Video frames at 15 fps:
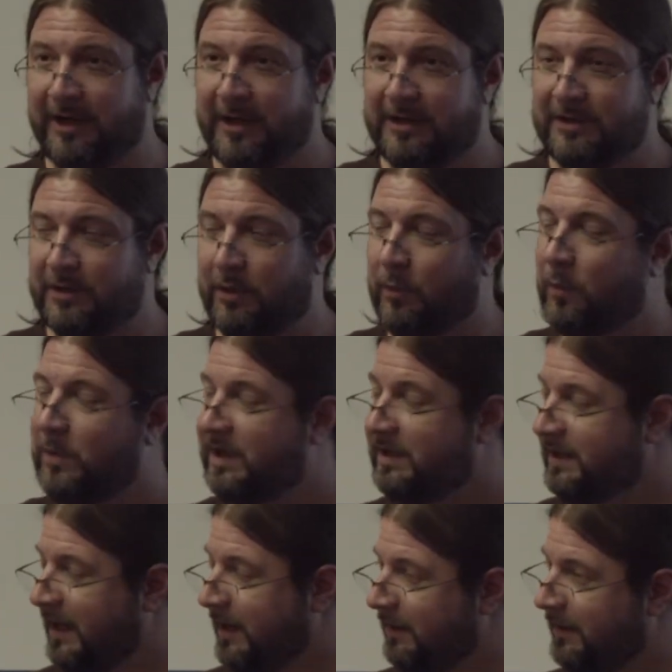So we
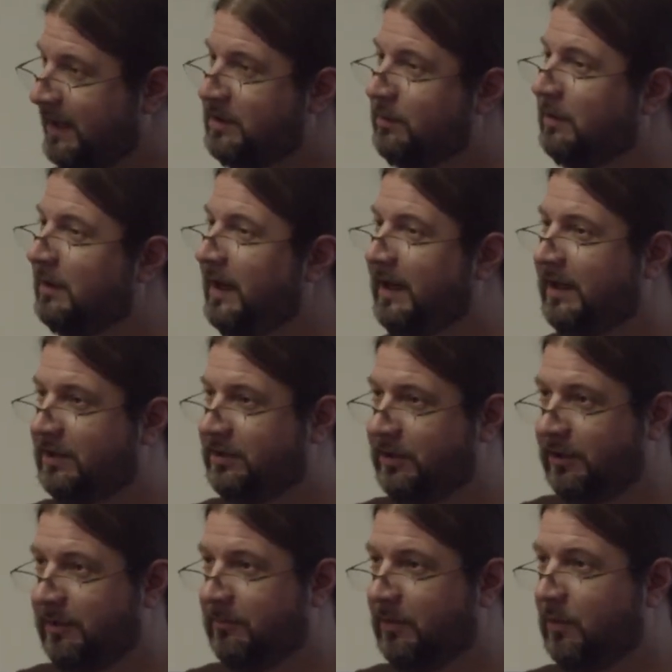say that's a related
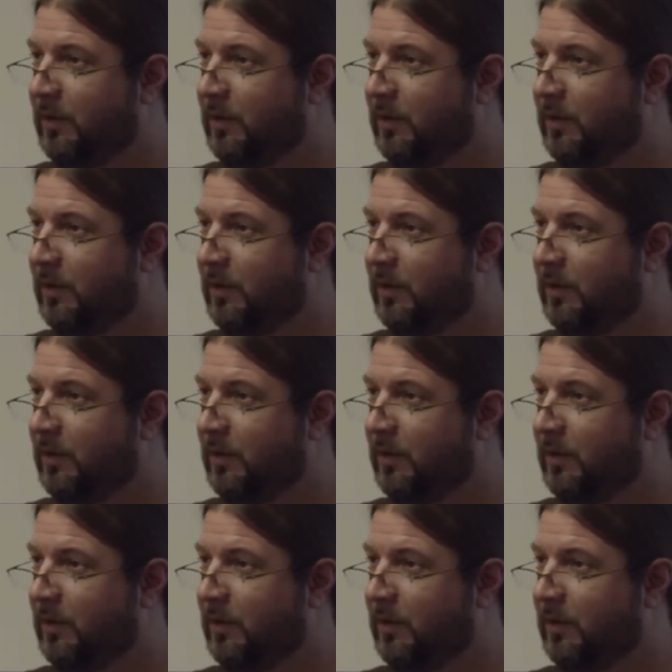term.